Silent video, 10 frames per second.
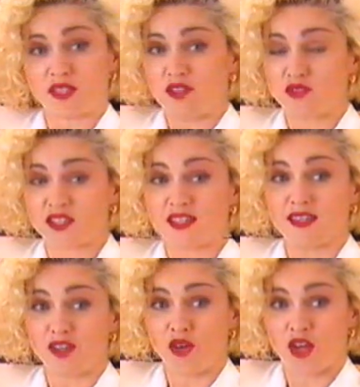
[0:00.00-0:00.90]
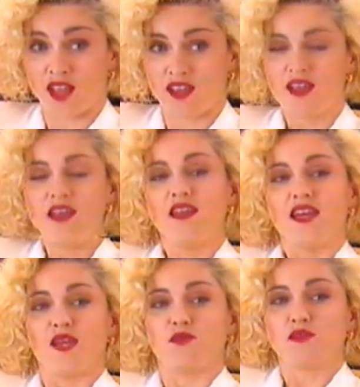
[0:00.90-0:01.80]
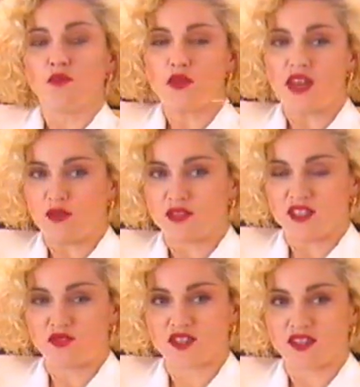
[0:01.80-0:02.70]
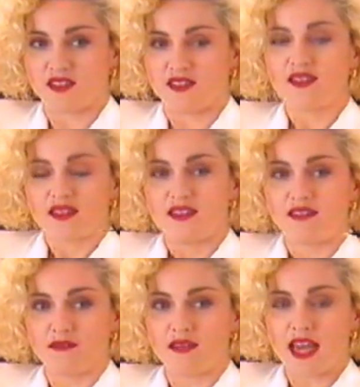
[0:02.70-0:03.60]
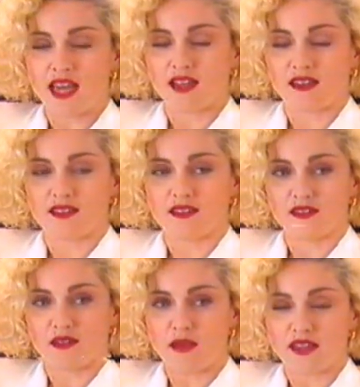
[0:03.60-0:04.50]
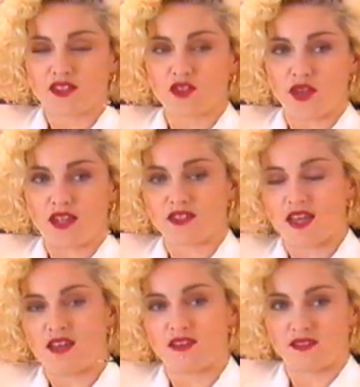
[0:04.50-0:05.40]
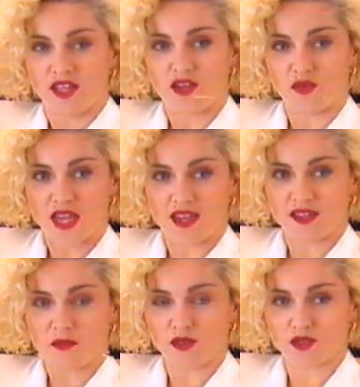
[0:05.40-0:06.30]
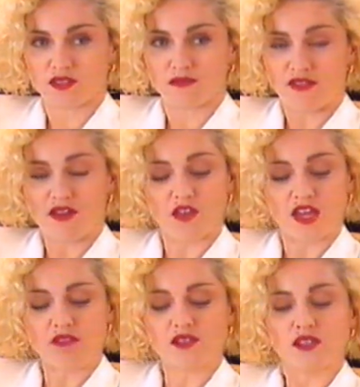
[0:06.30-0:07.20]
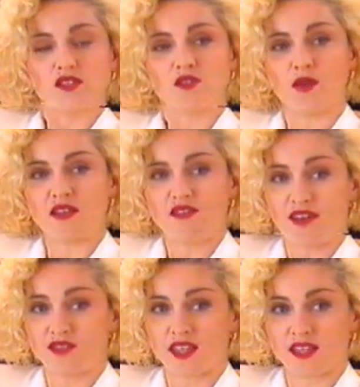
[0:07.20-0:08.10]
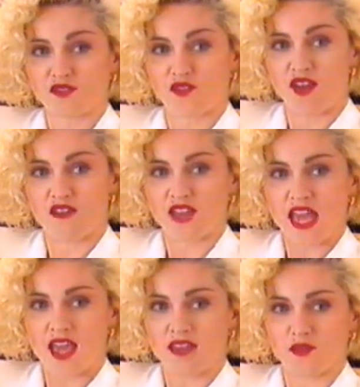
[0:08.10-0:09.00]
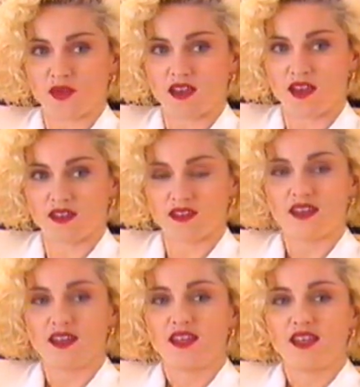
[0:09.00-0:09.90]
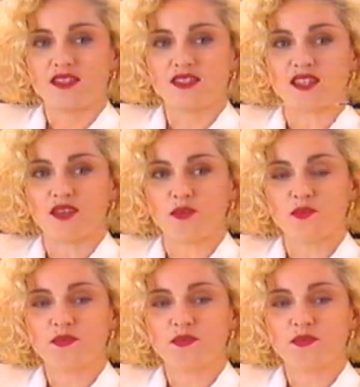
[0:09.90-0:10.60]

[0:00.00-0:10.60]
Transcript: interested in learning, it was more that I was interested in getting the best grades and, you know, getting the most. My father gave us 25 cents for every A that we got. So